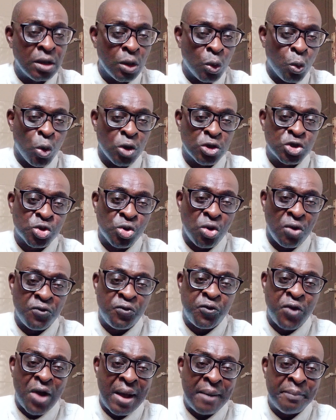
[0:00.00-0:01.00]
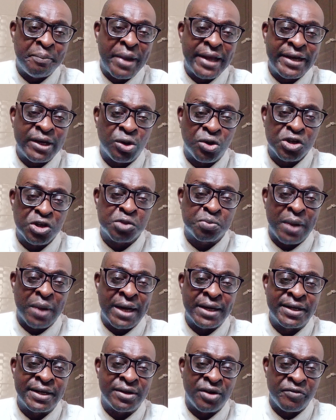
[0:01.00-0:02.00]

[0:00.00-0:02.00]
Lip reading: was confirmed by the husband